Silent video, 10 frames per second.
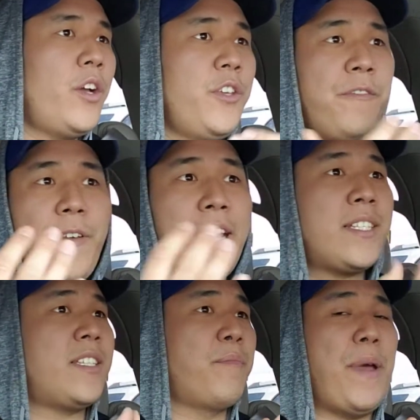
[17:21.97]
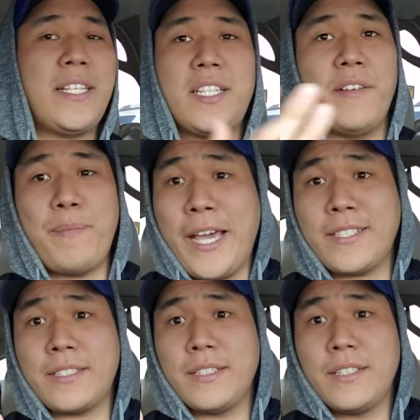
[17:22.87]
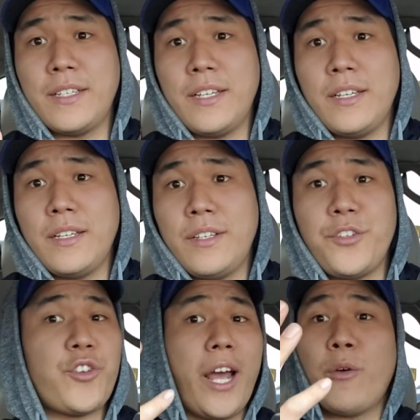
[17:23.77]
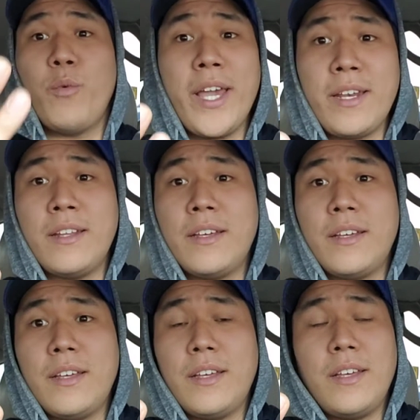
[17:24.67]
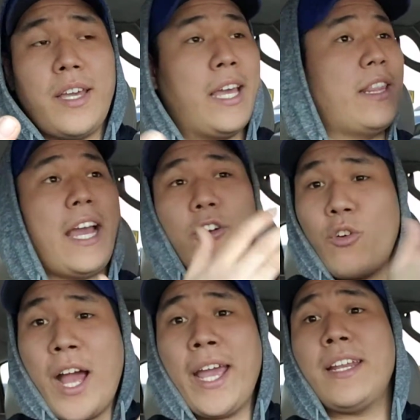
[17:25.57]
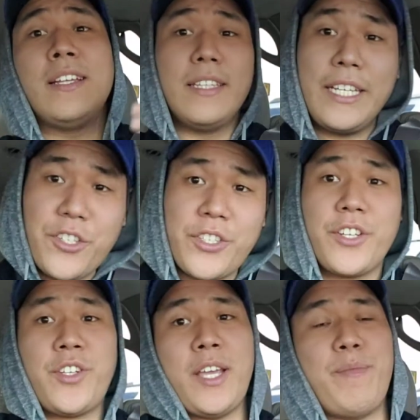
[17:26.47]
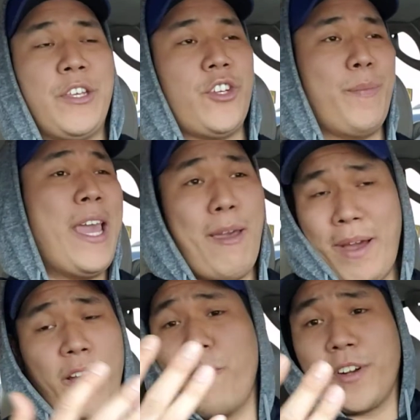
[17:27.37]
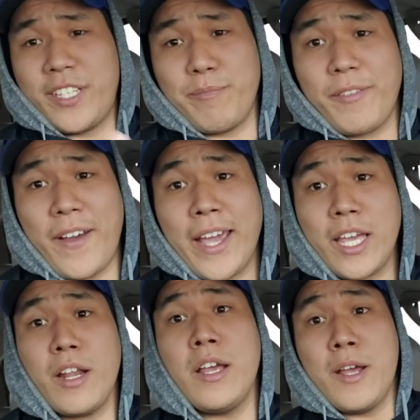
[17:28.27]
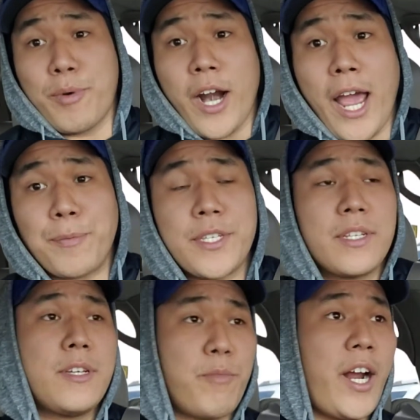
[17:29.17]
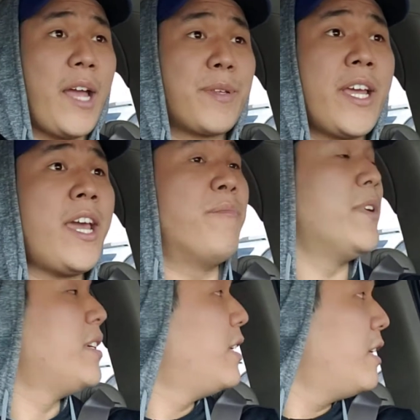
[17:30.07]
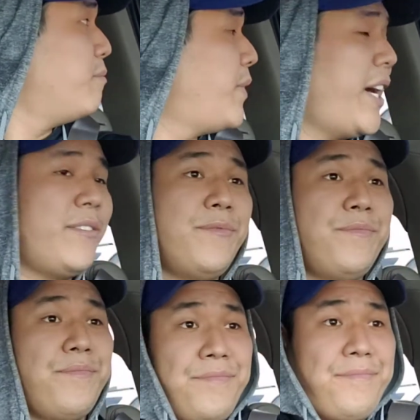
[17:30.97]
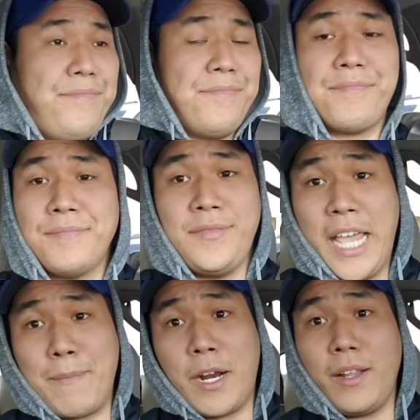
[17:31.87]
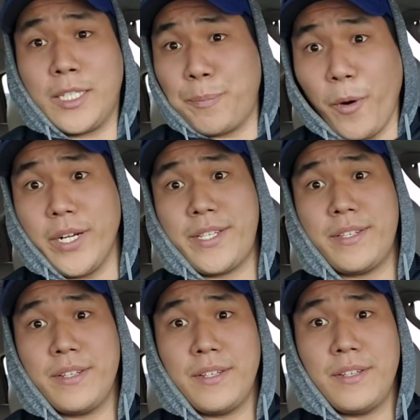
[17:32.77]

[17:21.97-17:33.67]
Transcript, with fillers: You face the best of the best, try to win, and that grind leads you to a championship. Am I oversimplifying it? Perhaps, perhaps I am. But damn it all, it's sports.